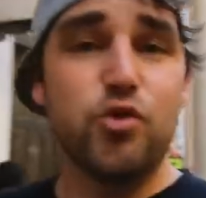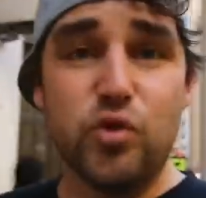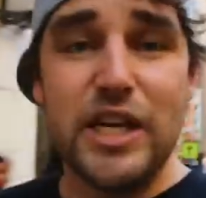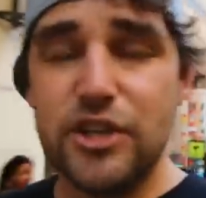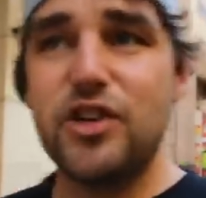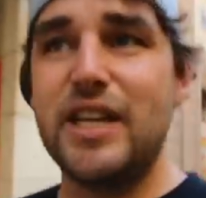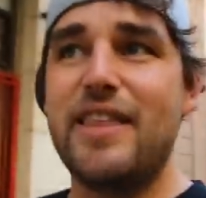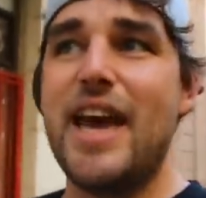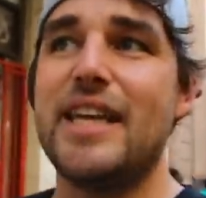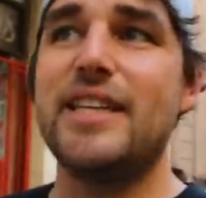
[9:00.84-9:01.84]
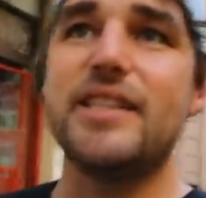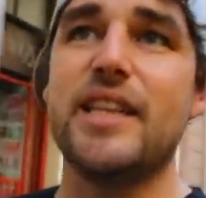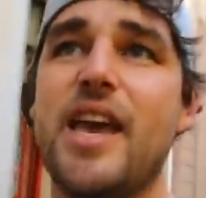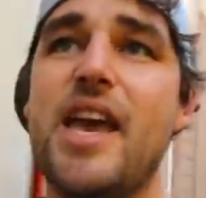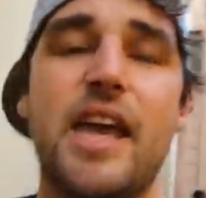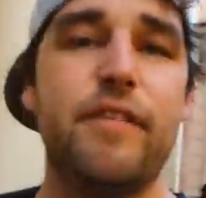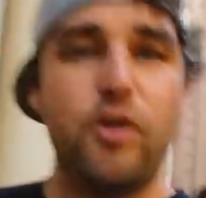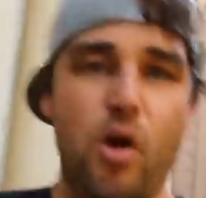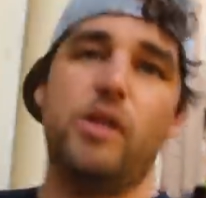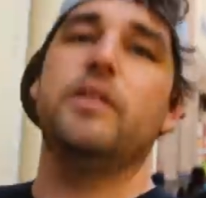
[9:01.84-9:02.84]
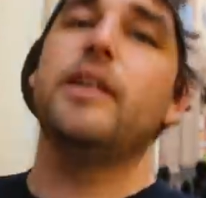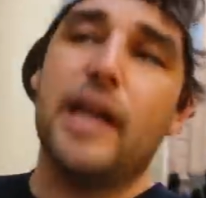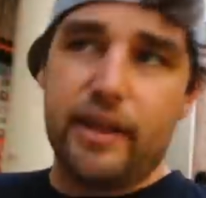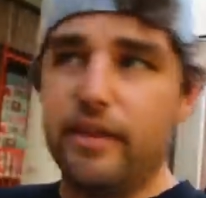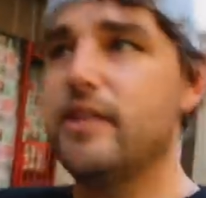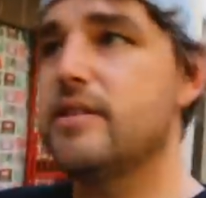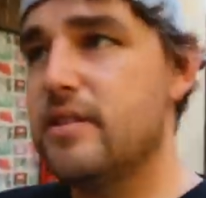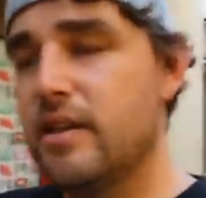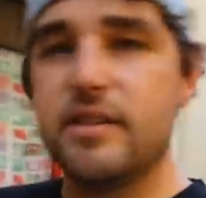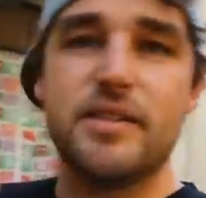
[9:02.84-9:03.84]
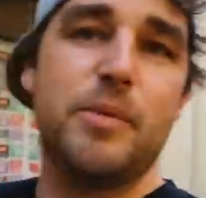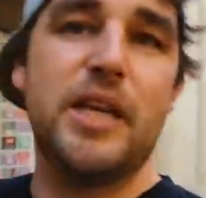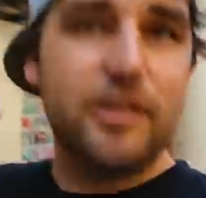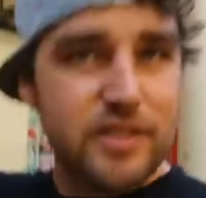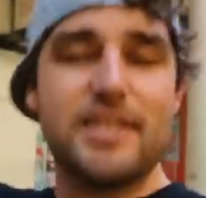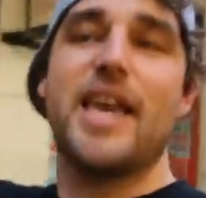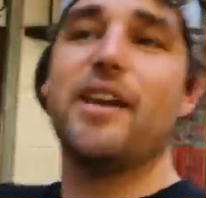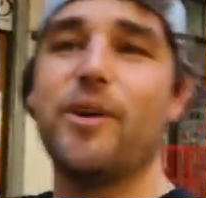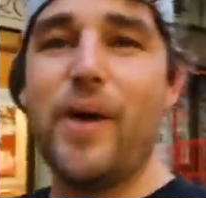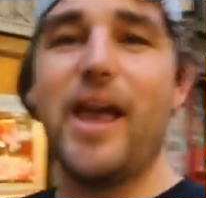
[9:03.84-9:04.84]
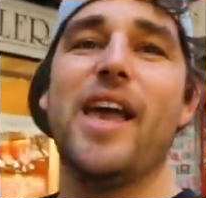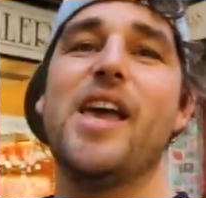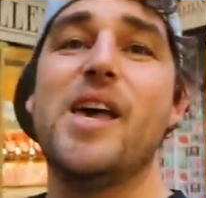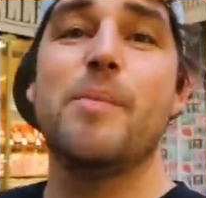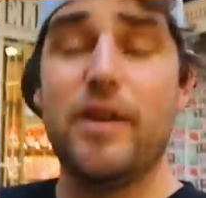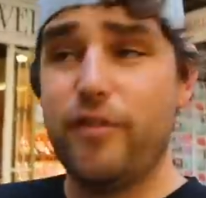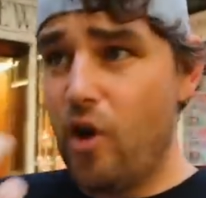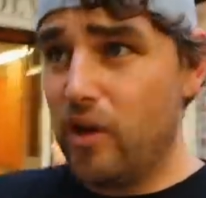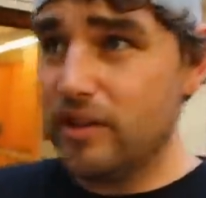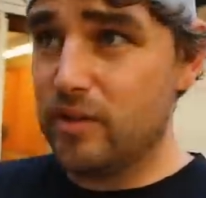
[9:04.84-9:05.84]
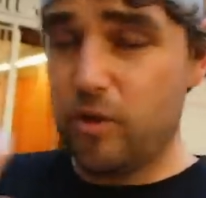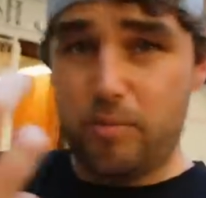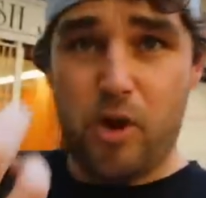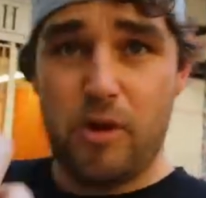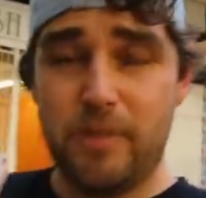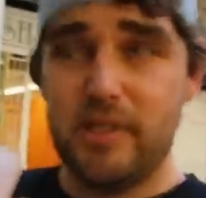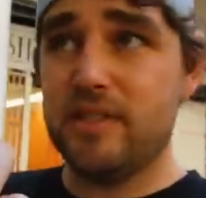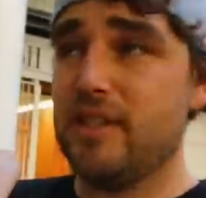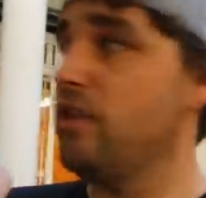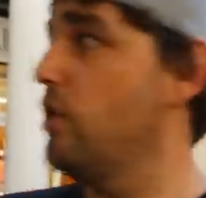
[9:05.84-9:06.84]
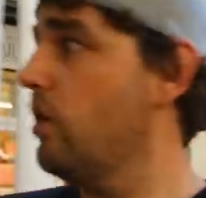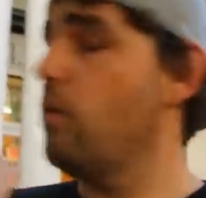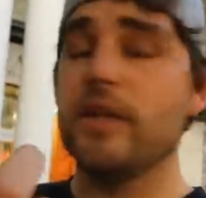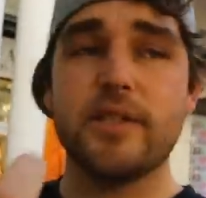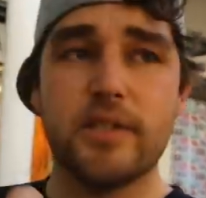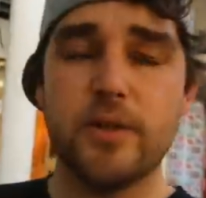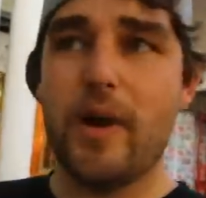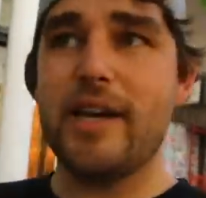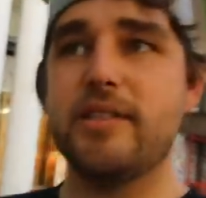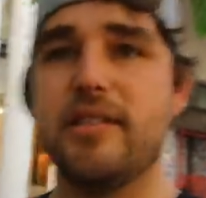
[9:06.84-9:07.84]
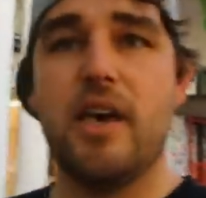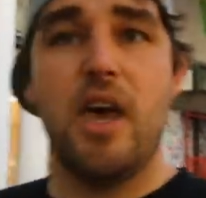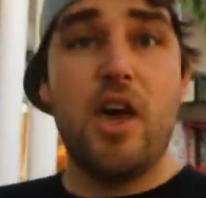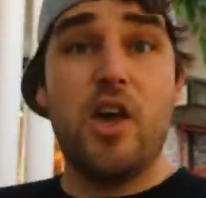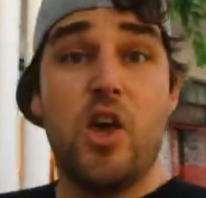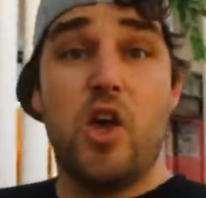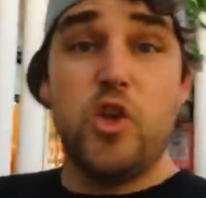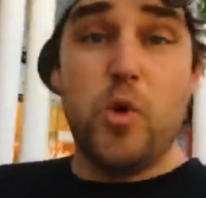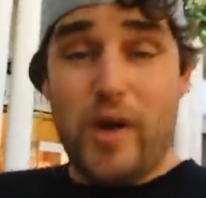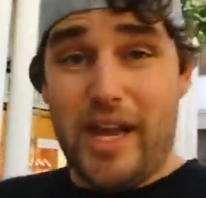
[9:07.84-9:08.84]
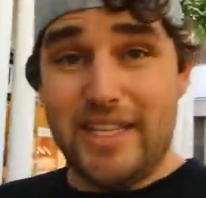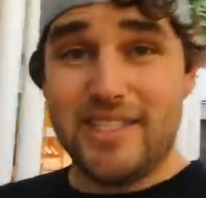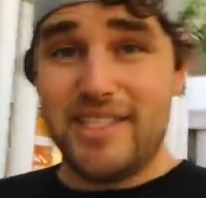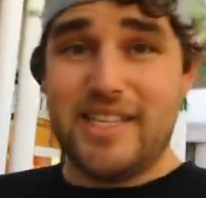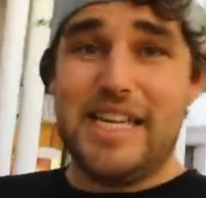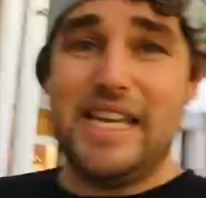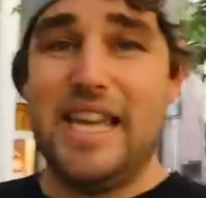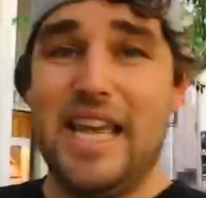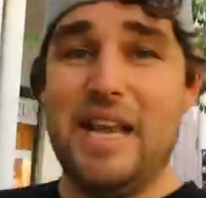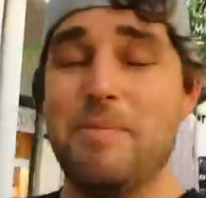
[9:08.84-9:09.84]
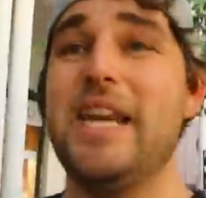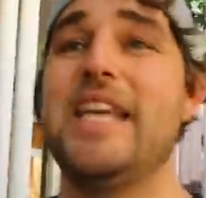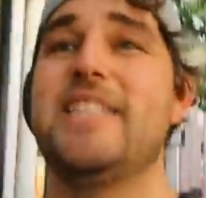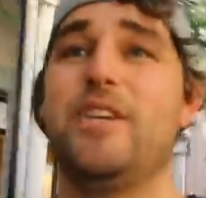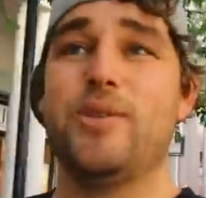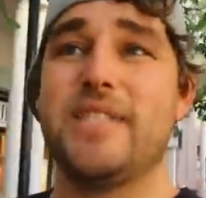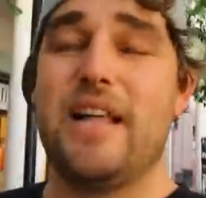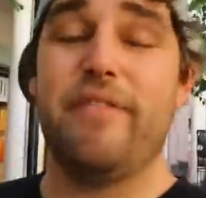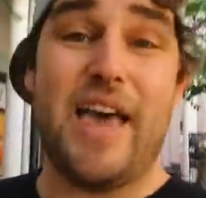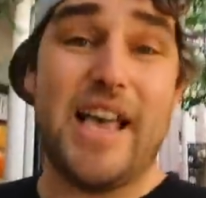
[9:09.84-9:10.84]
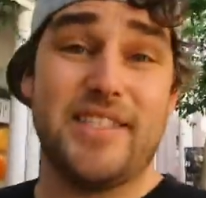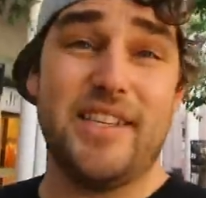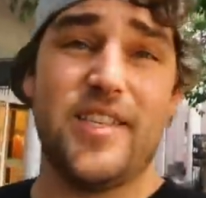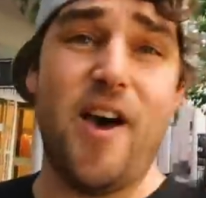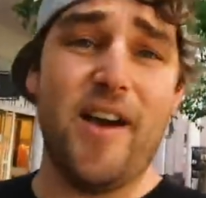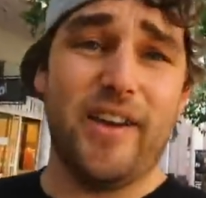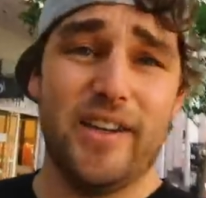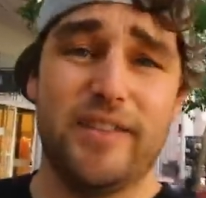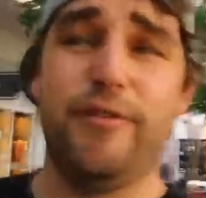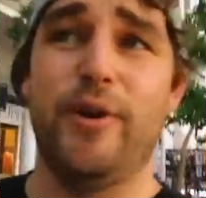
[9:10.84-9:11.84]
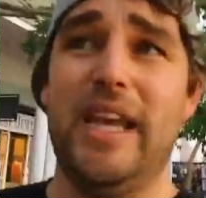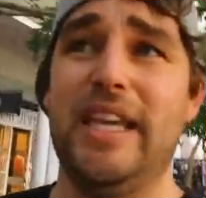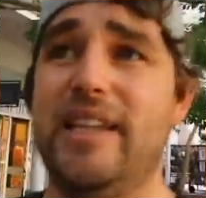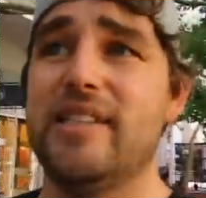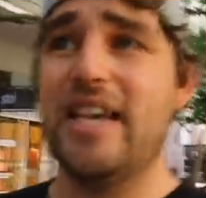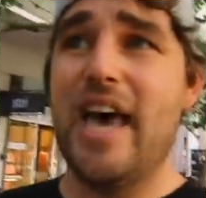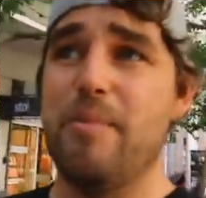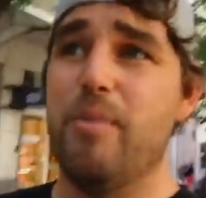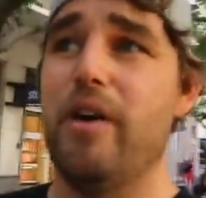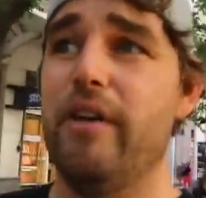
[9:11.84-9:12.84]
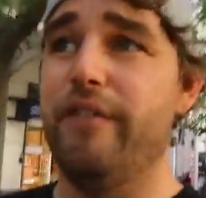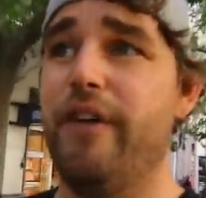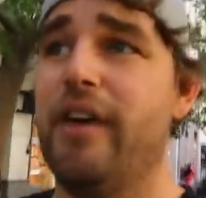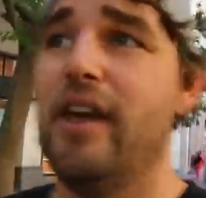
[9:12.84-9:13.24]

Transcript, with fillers: literally that easy. If you hold it like this, somebody can just take it away. But if you hold it with purpose and you look once or twice, you are instantly eliminating yourself as a target for any type of